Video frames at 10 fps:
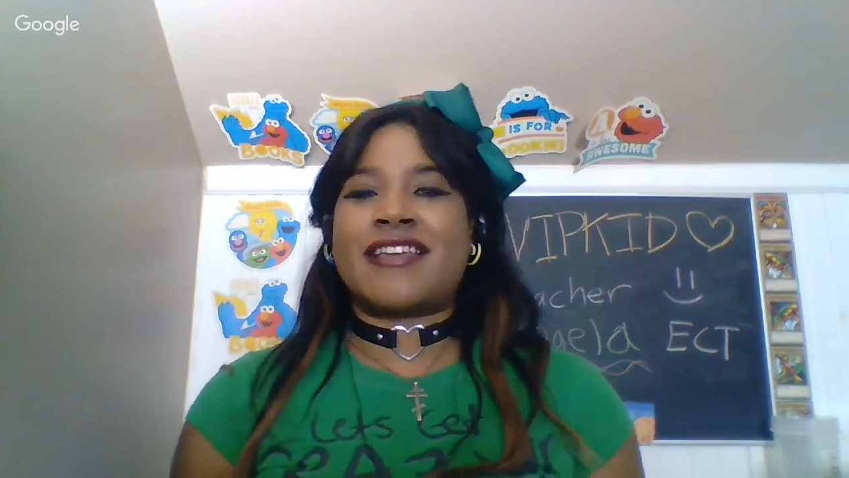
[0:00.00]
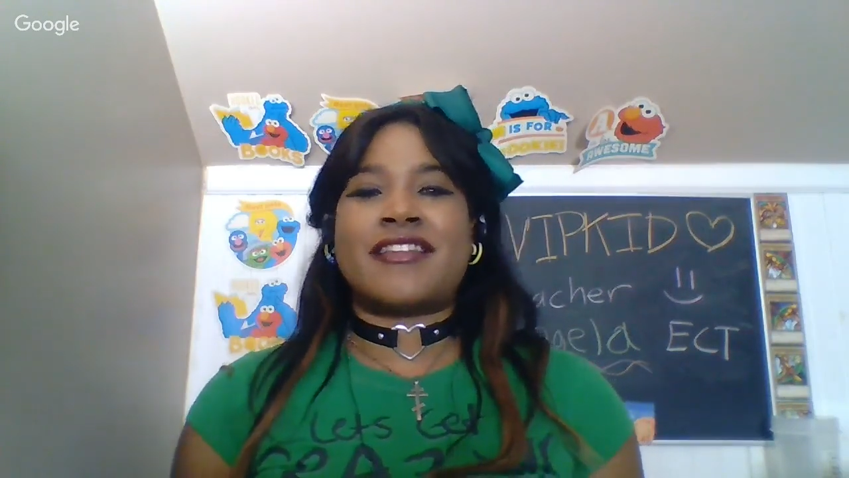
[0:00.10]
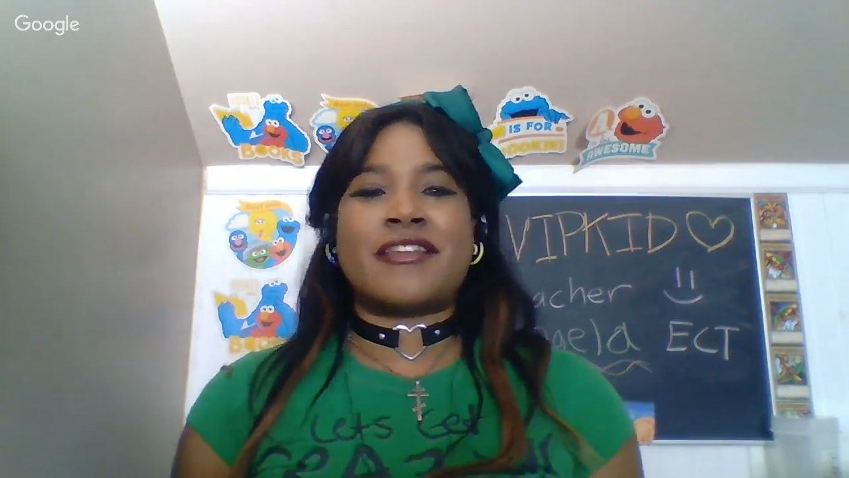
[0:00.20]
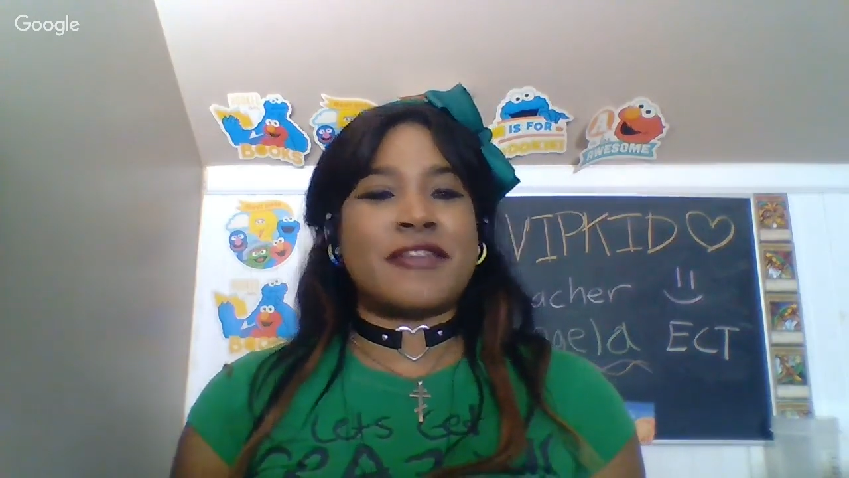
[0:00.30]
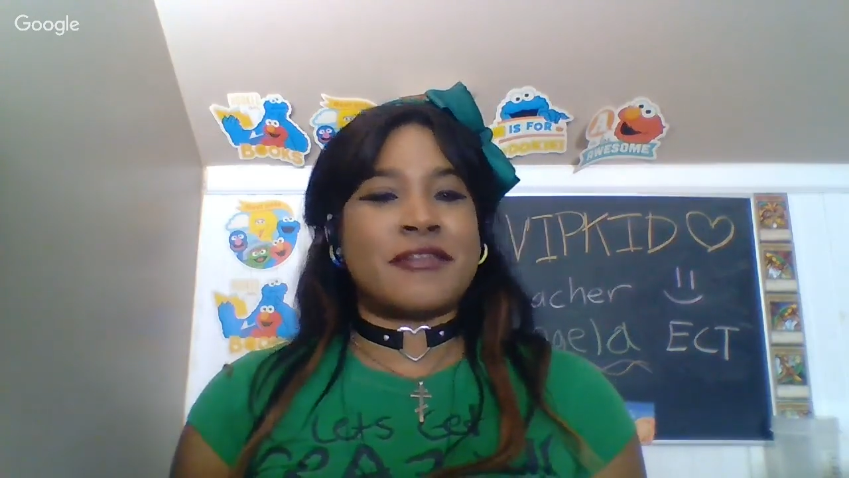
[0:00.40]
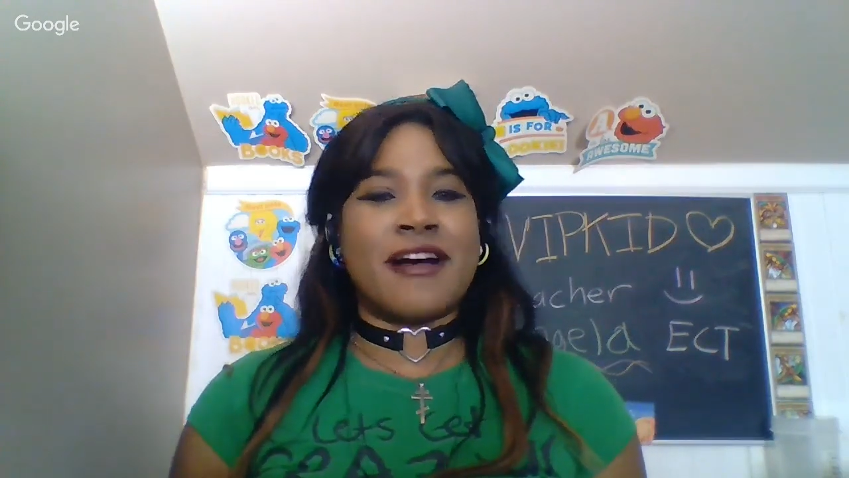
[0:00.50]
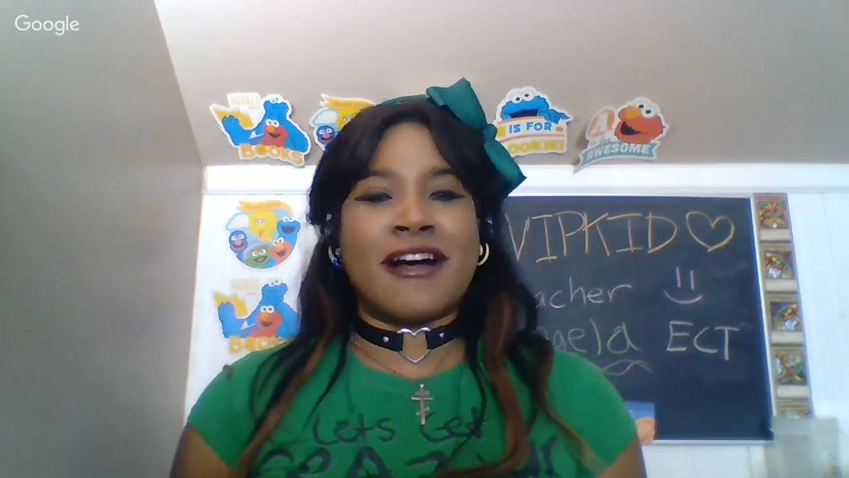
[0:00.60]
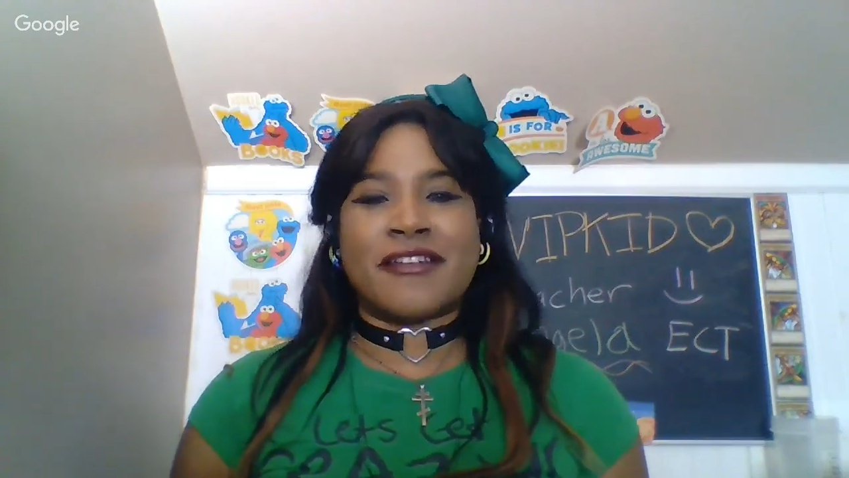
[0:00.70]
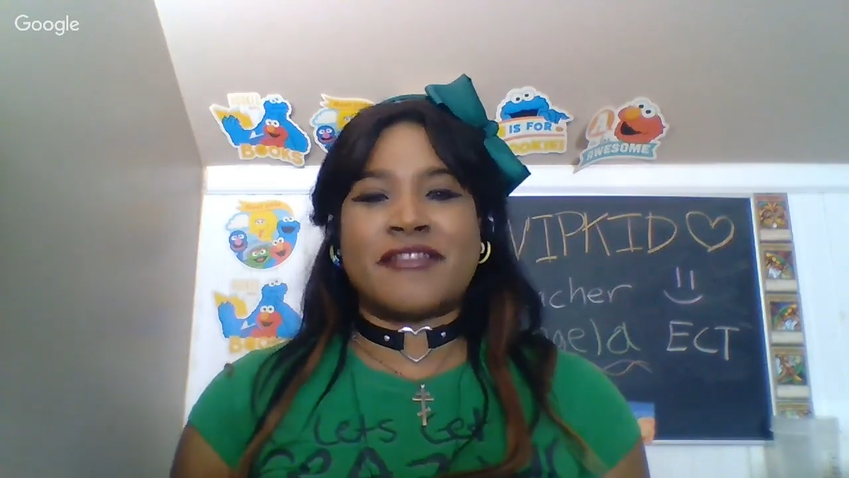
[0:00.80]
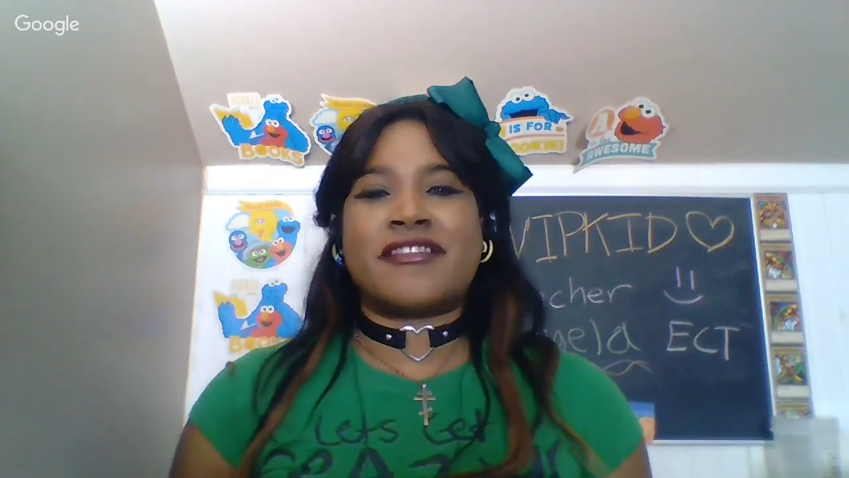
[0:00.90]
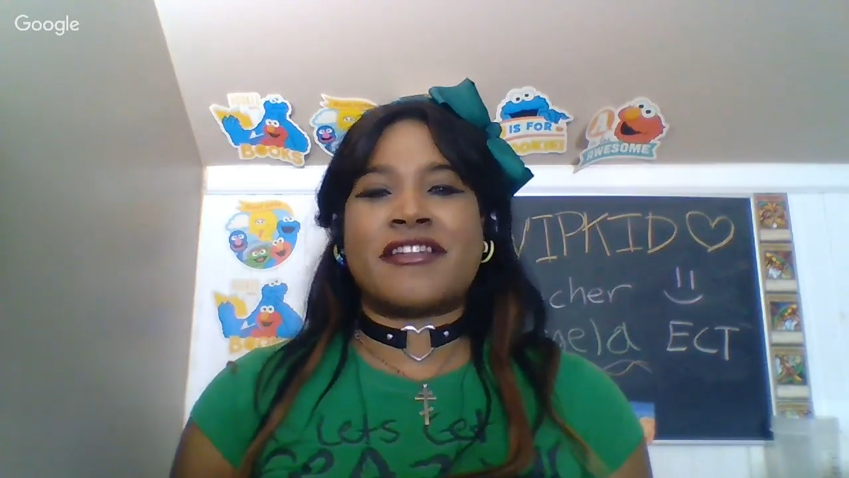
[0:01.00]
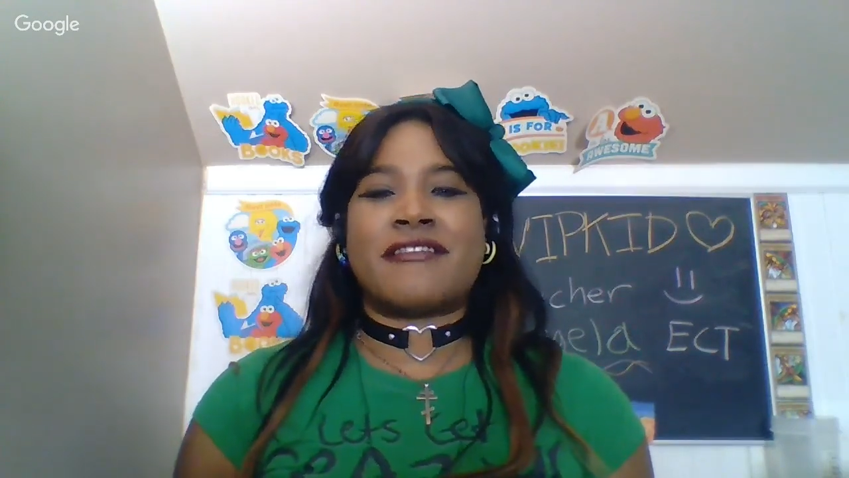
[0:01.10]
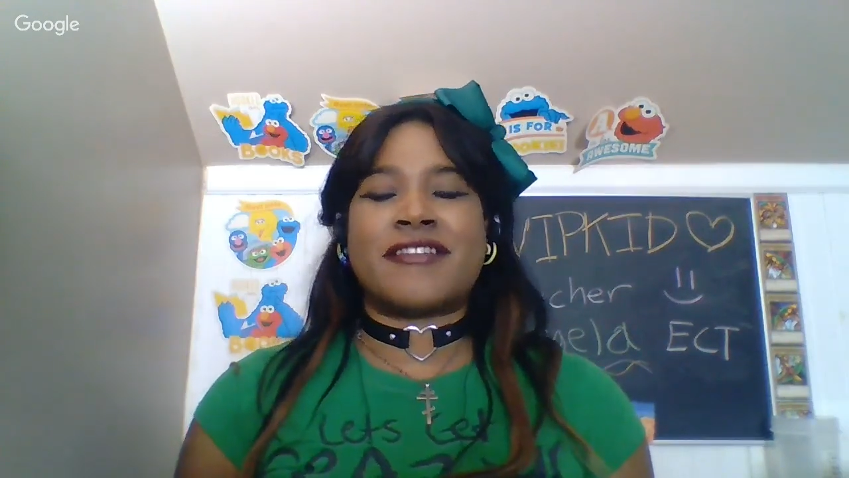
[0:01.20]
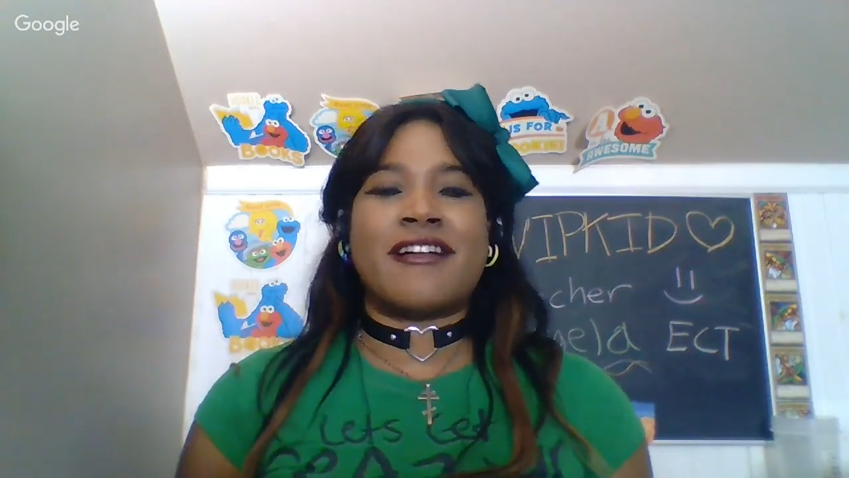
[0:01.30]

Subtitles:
and Yu Yu Hakusho and